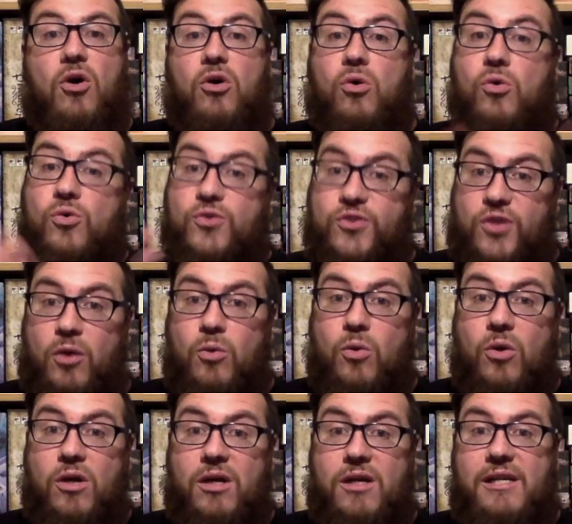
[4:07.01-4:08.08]

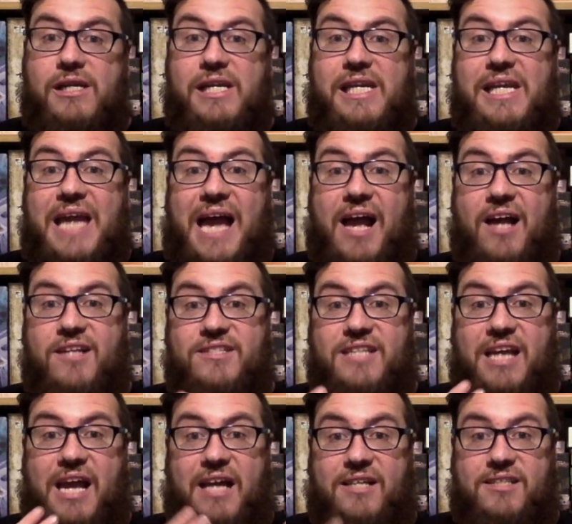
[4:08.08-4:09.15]
Also, he has
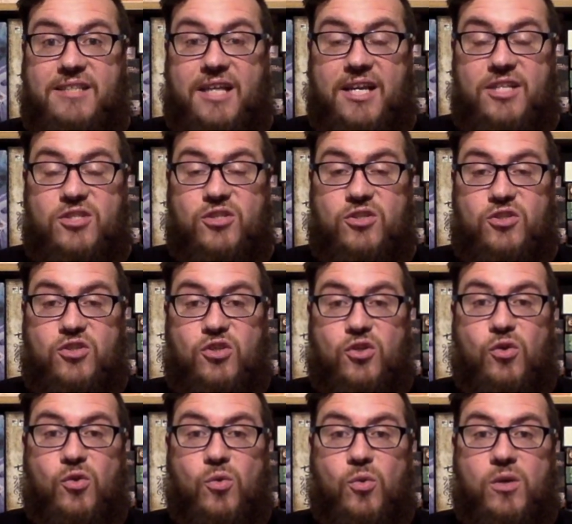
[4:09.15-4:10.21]
access
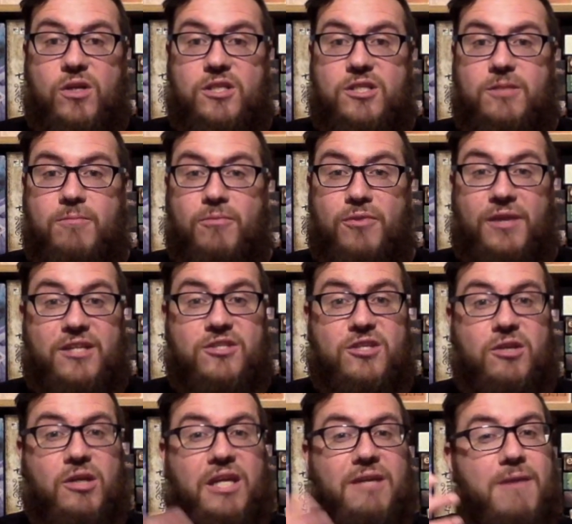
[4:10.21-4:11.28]
to some things
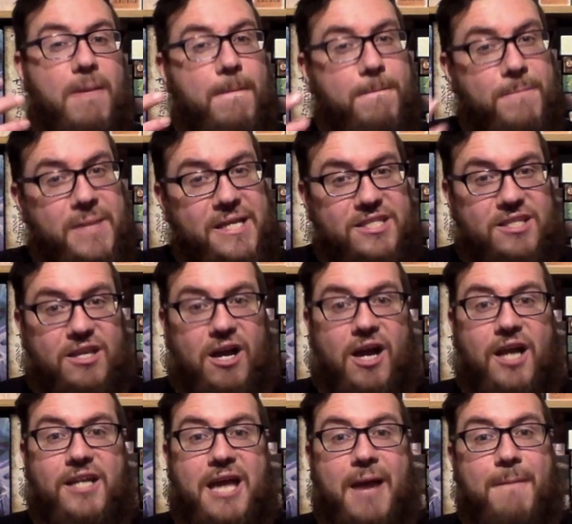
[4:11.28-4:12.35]
that can
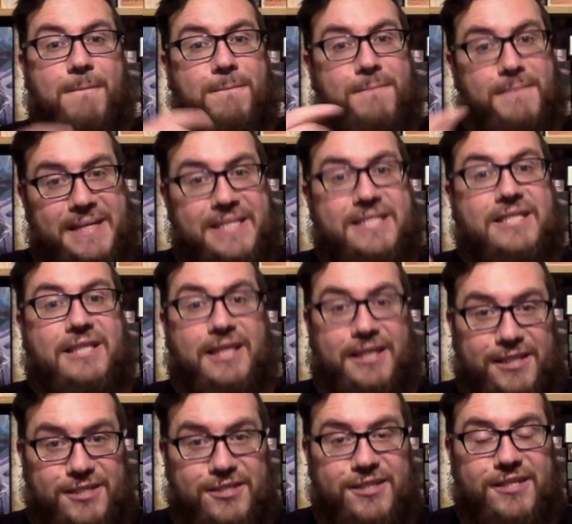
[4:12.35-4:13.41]
misguide and
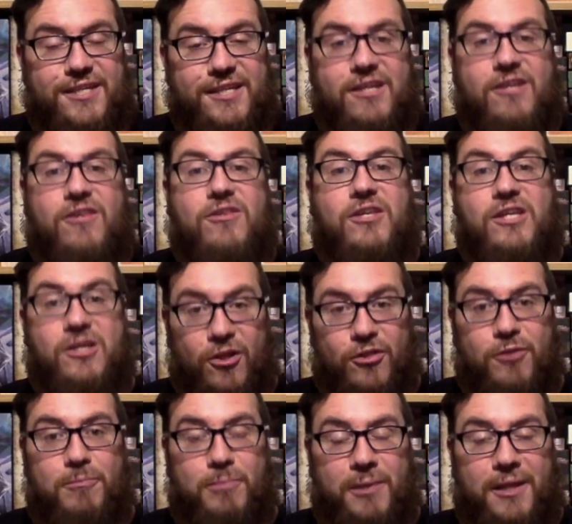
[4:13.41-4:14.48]
mislead the
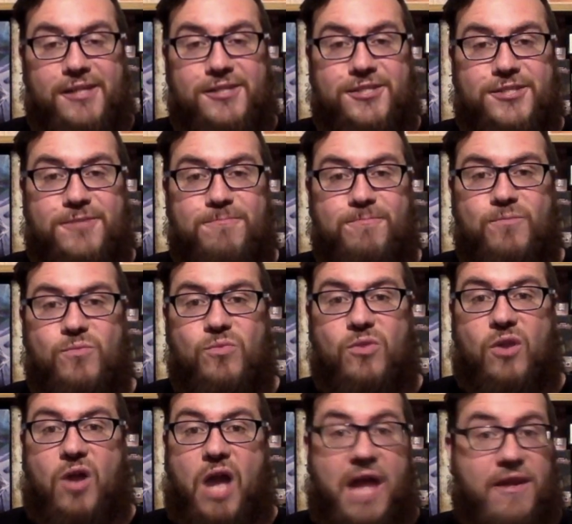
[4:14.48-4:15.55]
other players,
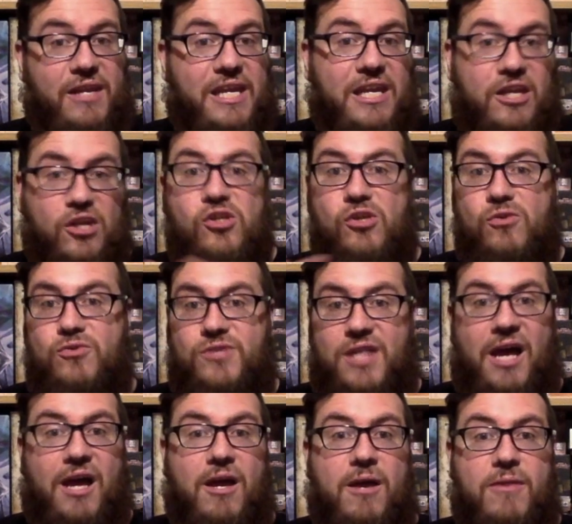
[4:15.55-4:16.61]
and he can use
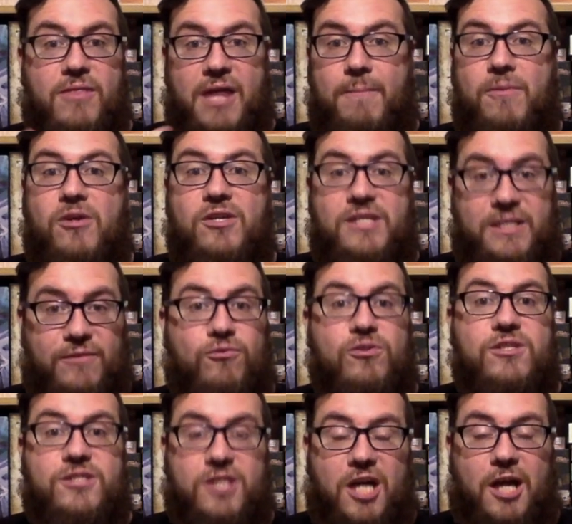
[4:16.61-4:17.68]
them at
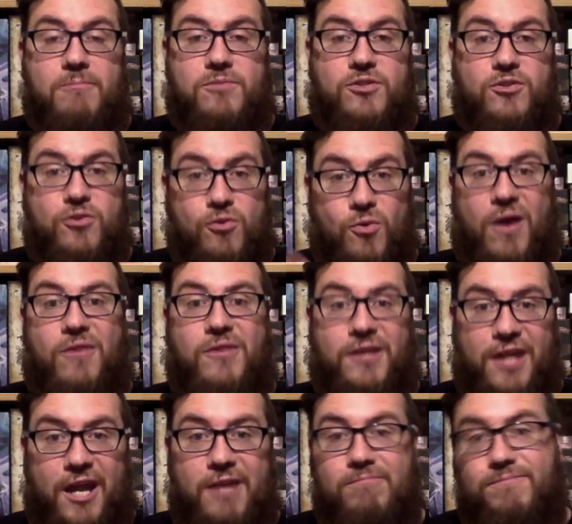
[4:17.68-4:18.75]
different times throughout the
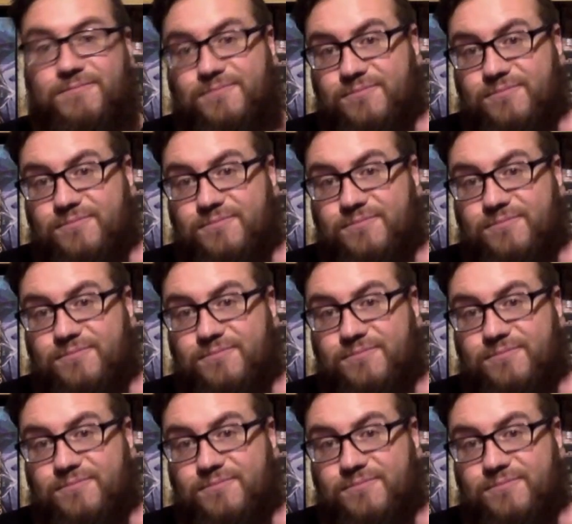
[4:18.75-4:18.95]
game.